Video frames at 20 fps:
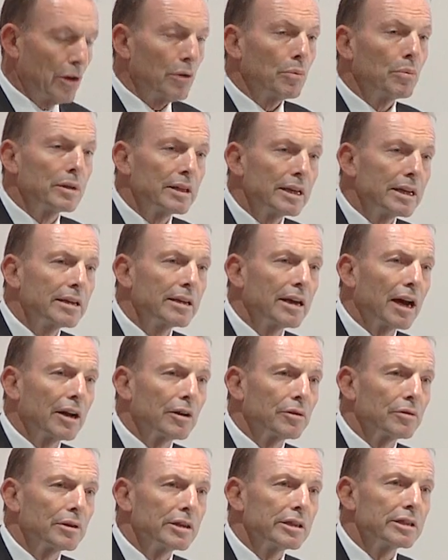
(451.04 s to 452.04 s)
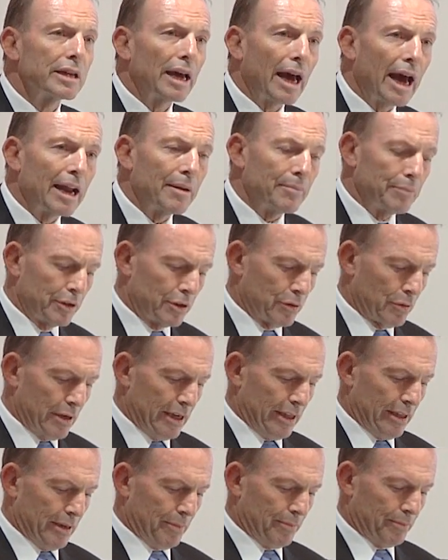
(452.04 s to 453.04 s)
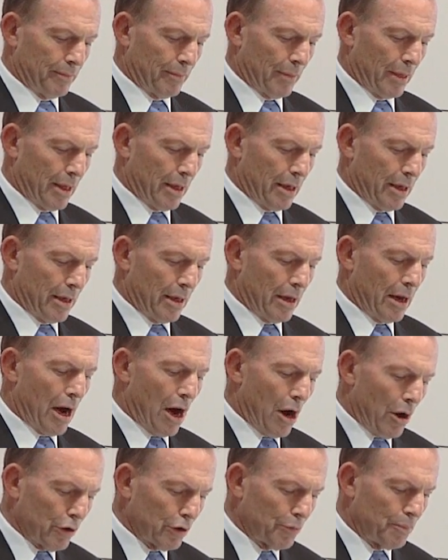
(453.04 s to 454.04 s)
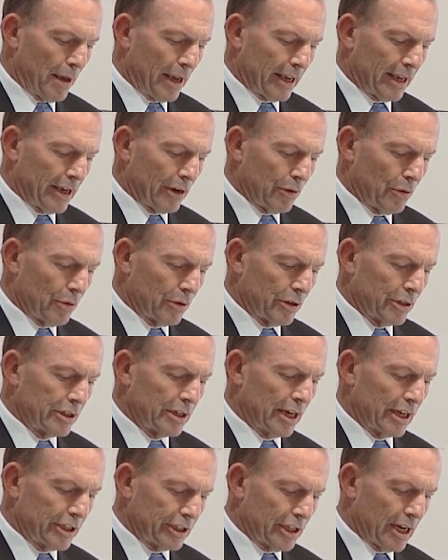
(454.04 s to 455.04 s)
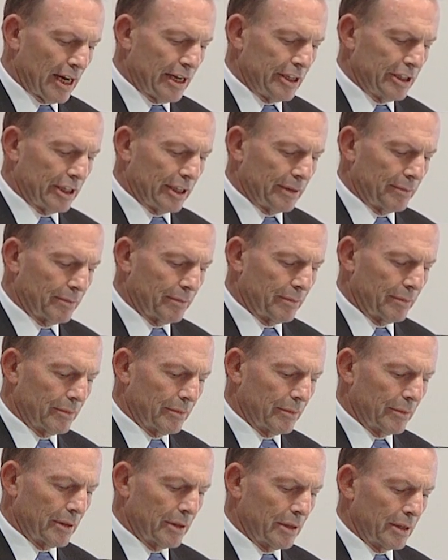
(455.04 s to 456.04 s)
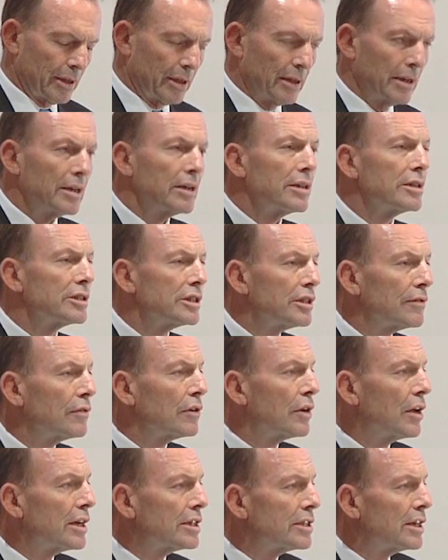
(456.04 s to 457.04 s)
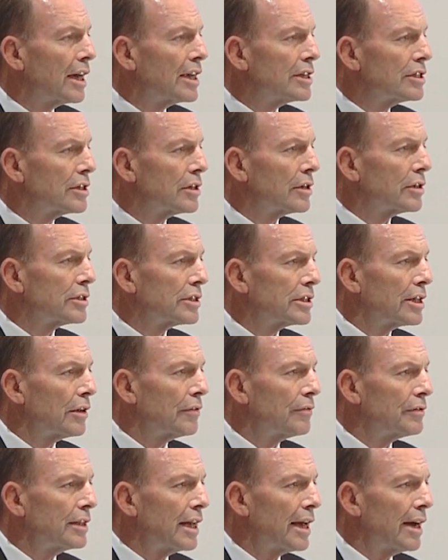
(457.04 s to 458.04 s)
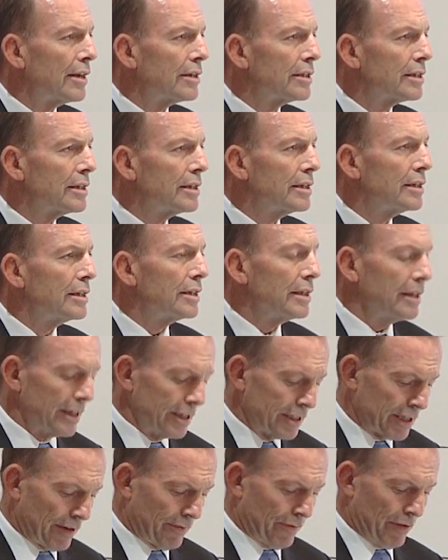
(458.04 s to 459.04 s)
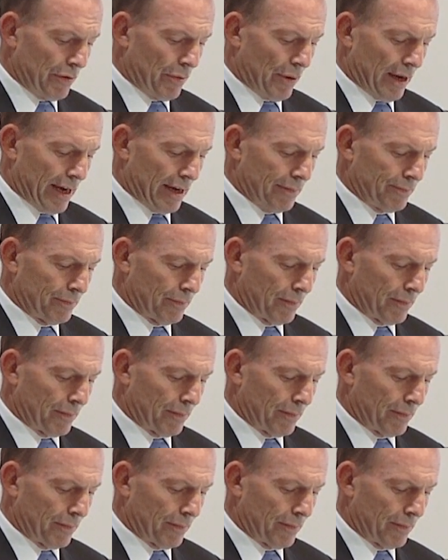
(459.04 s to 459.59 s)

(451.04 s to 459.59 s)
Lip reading: Within countries and between them, old pecking orders are changing. Civilisational self-doubt is everywhere.